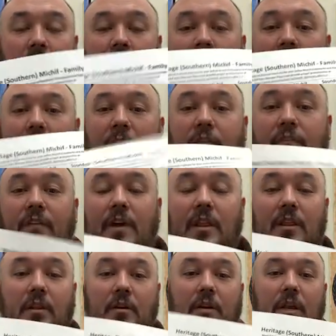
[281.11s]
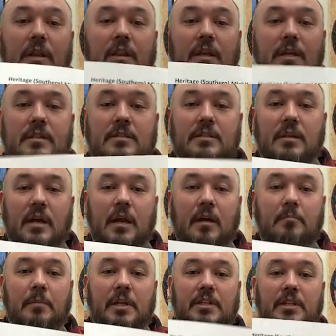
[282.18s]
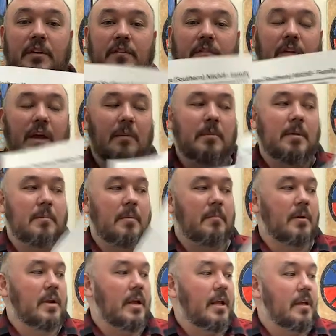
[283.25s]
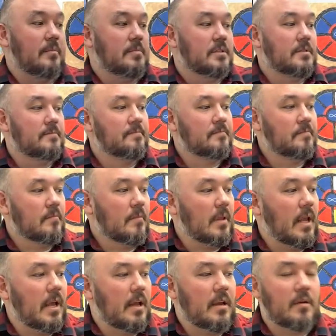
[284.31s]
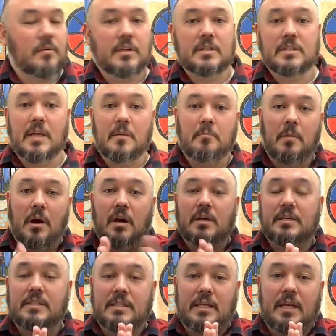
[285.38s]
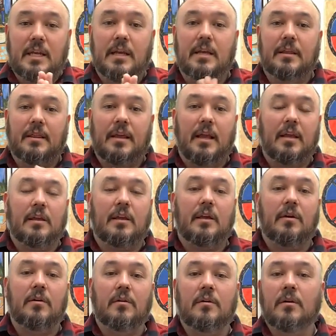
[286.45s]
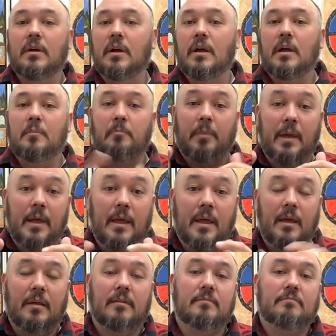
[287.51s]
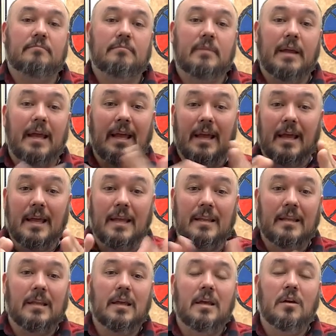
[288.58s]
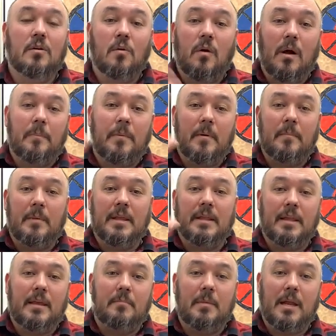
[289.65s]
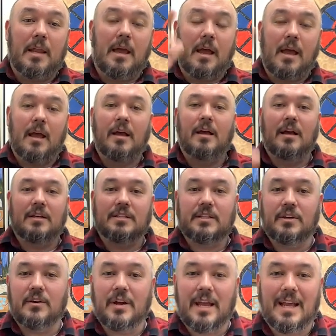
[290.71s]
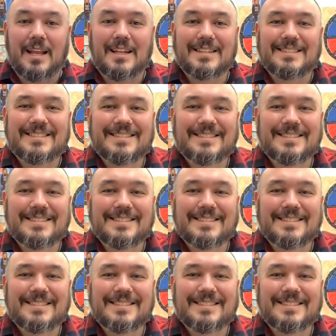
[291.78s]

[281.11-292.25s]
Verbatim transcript: have fun learning these uh, Michif family member names. And I want to say Marcy, thank you, Pe, and Kuapa Mitin Mina. I'll see you again.